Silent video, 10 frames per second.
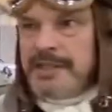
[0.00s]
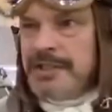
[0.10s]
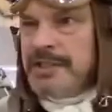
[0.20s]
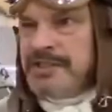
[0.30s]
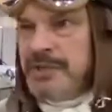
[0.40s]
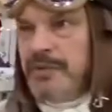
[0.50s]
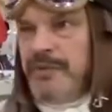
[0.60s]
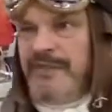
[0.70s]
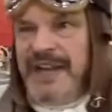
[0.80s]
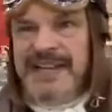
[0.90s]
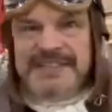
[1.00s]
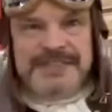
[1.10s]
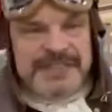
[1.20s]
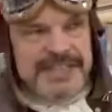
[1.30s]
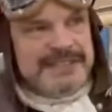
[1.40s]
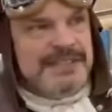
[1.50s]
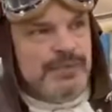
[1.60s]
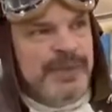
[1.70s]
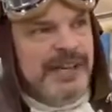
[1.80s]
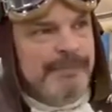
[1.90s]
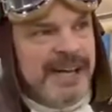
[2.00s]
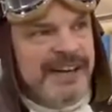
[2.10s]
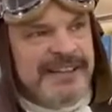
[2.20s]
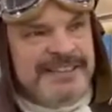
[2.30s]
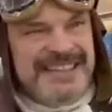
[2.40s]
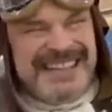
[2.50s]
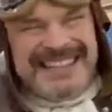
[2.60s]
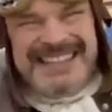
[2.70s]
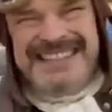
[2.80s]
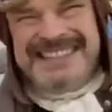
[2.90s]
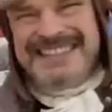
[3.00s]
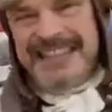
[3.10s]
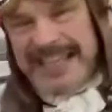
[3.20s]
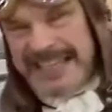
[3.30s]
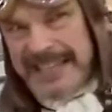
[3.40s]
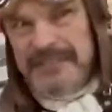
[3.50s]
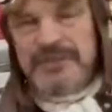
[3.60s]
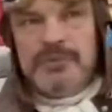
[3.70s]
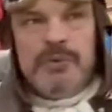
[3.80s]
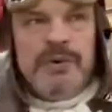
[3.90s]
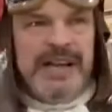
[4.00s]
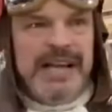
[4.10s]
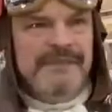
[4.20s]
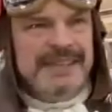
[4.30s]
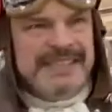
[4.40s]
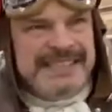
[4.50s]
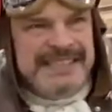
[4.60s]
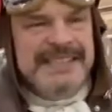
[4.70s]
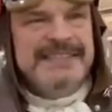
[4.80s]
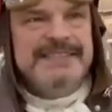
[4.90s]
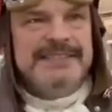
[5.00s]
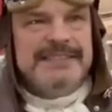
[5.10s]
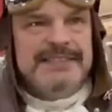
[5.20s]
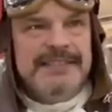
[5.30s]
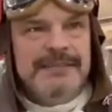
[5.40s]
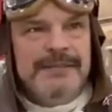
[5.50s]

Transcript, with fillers: So thanks to this, Sweden managed that at least at the end of the war have decent